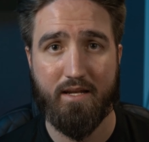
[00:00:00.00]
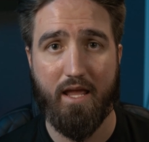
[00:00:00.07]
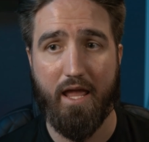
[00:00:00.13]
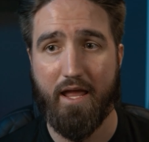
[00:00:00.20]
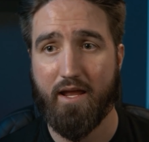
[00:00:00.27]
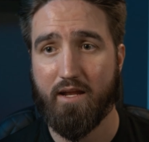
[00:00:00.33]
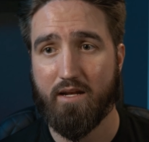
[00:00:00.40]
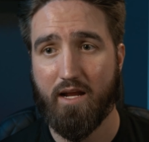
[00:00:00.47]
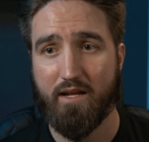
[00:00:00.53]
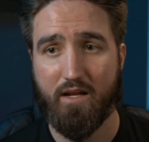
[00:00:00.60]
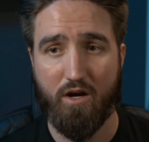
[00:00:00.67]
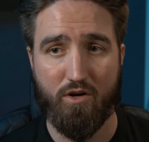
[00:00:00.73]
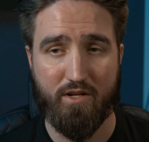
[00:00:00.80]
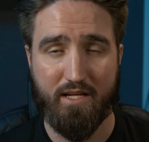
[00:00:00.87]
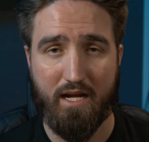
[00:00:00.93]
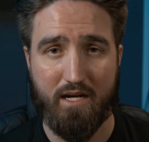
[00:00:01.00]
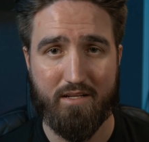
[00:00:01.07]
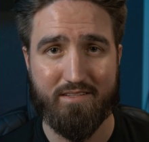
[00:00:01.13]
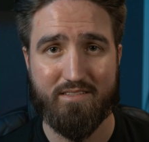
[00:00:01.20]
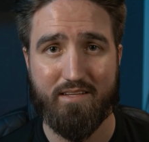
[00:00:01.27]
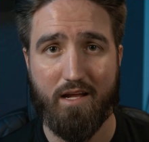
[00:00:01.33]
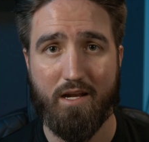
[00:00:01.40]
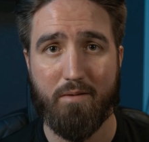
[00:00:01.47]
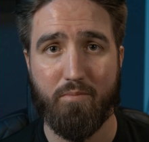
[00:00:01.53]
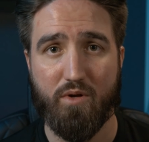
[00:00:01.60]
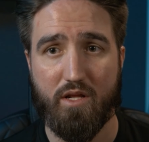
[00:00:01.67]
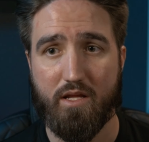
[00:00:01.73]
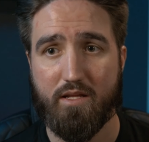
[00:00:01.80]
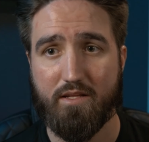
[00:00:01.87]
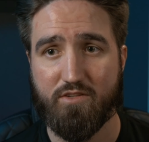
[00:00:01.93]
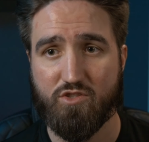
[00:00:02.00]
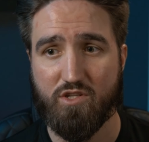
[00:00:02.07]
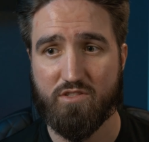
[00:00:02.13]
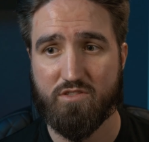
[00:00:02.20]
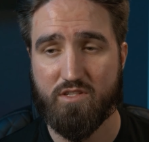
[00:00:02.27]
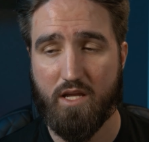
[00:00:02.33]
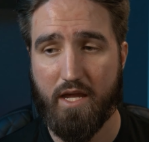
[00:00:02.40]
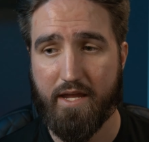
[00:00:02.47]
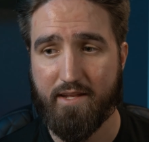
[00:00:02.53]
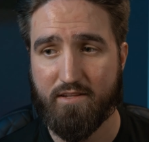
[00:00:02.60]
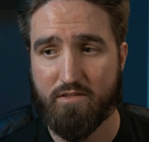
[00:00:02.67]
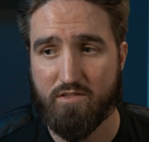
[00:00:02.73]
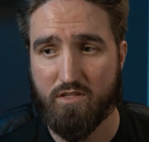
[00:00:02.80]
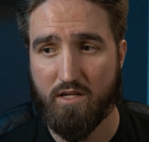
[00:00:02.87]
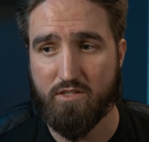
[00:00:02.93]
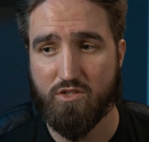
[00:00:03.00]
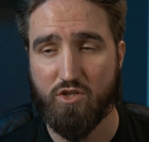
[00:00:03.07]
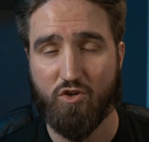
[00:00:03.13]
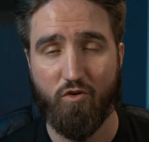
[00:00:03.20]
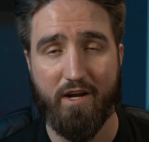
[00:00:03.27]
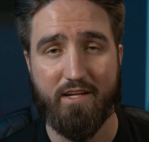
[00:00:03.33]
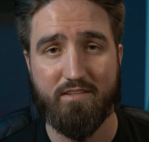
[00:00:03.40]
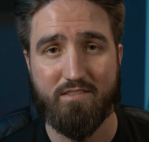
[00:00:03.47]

and I already kind of said it, but it's such a great